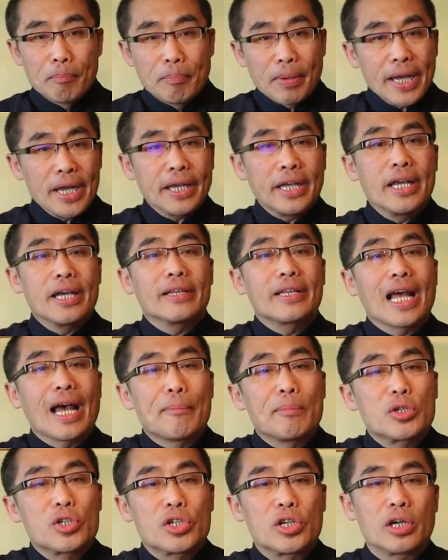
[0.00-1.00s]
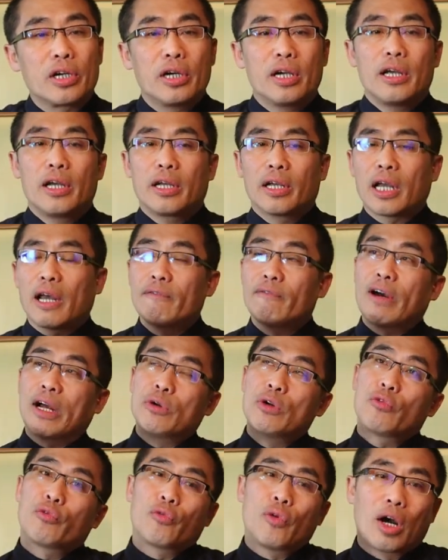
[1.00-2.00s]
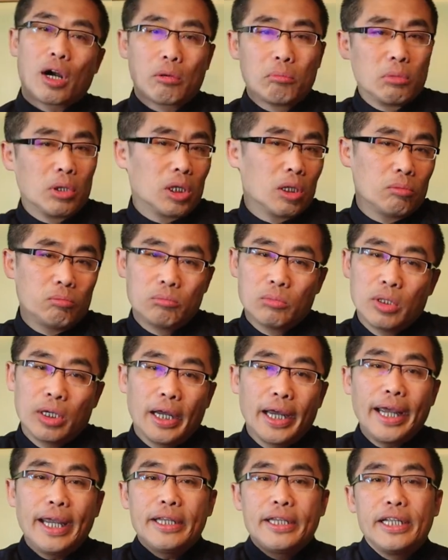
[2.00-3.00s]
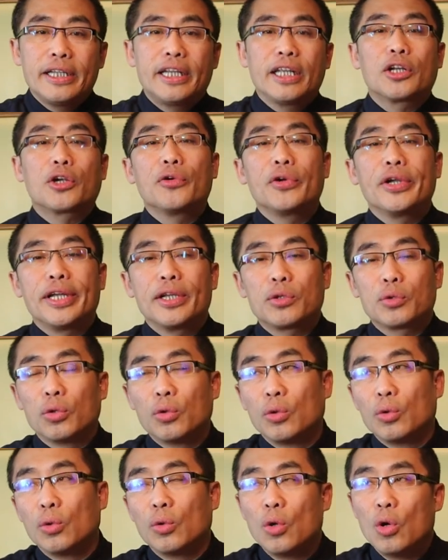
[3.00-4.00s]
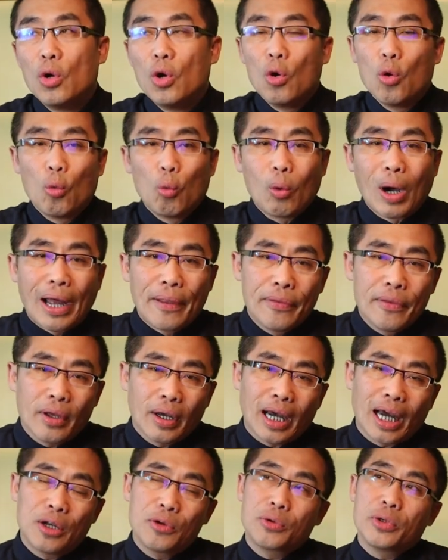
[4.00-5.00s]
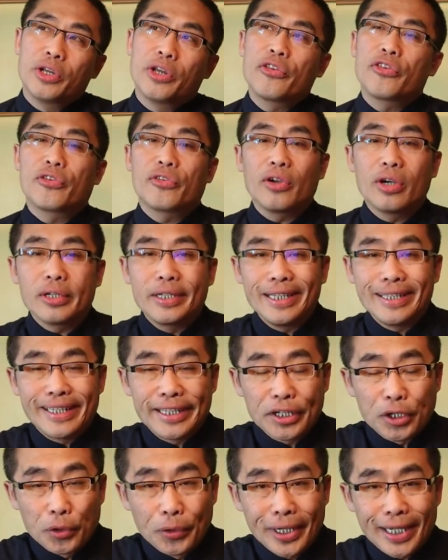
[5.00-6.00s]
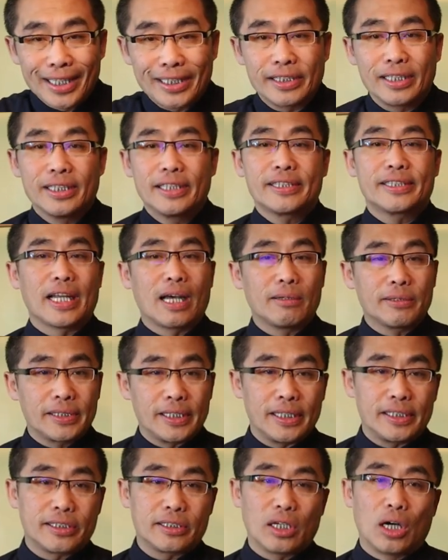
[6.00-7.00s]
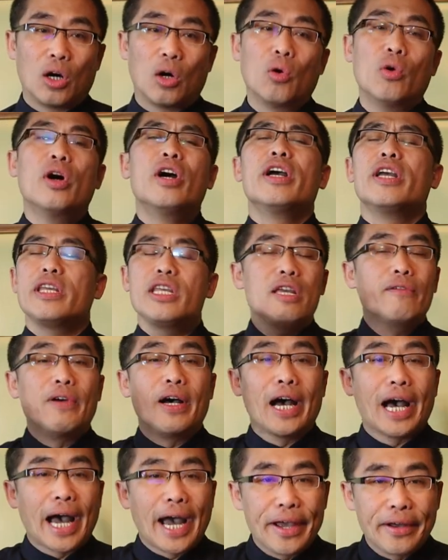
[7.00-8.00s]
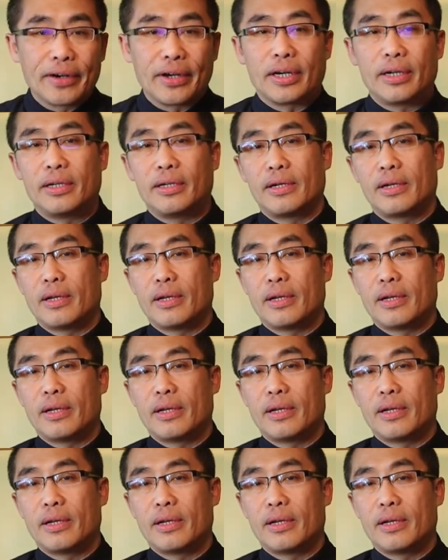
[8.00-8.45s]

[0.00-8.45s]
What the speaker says: Baking temperature can vary from 80 degrees to 130 degrees Celsius or even higher.